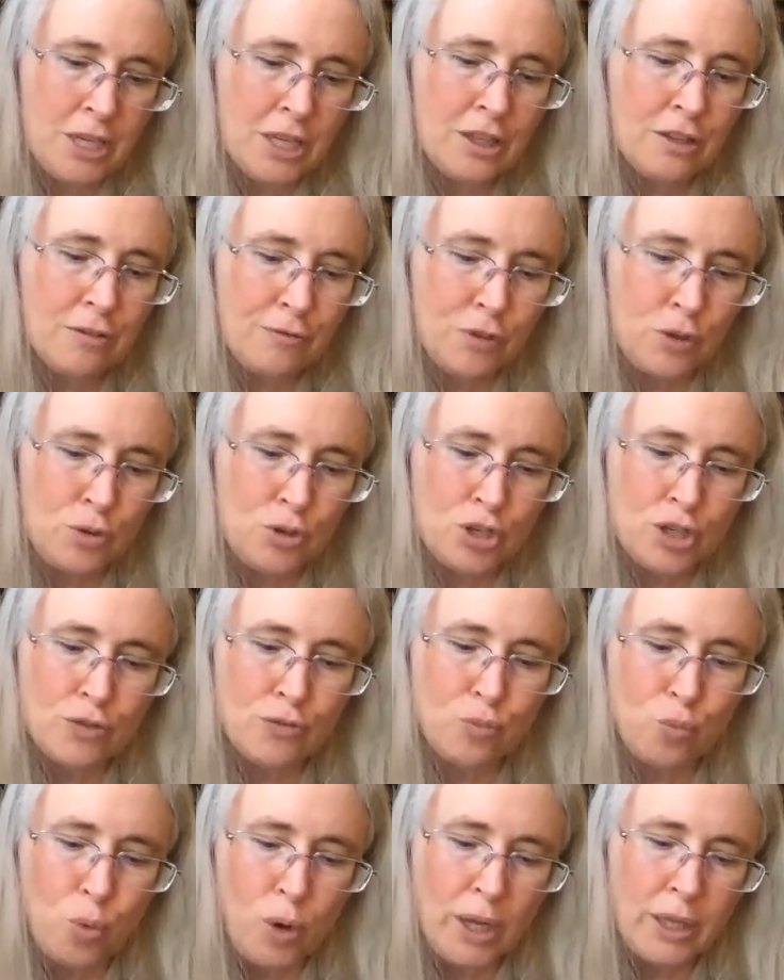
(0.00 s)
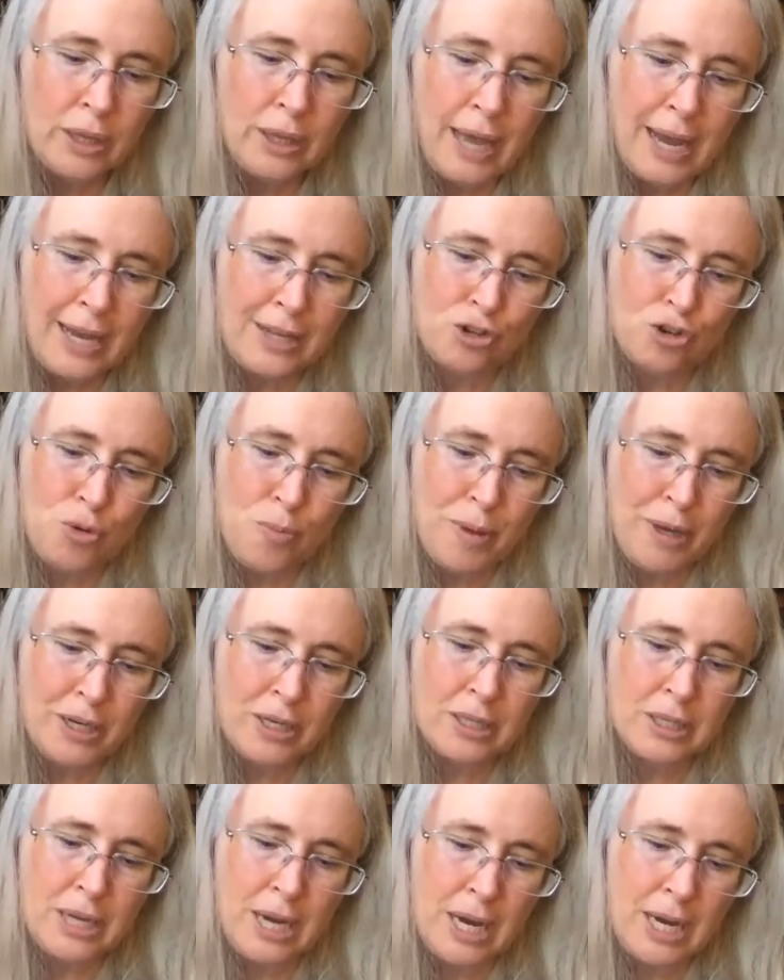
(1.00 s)
at the fugitive one last
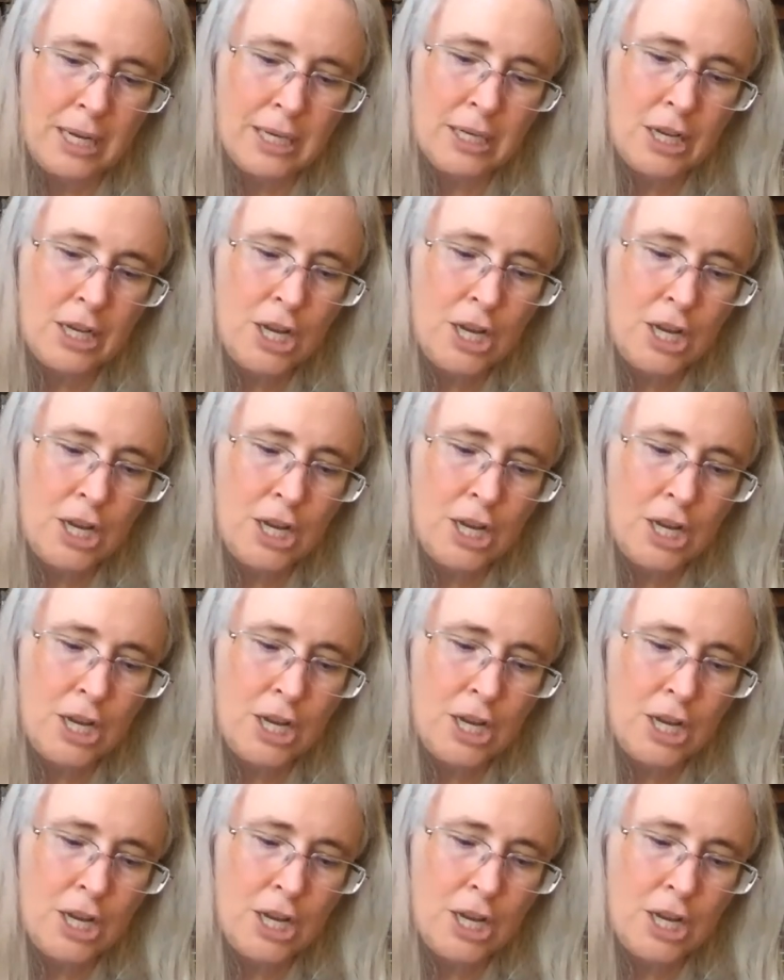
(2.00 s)
tremendous cut,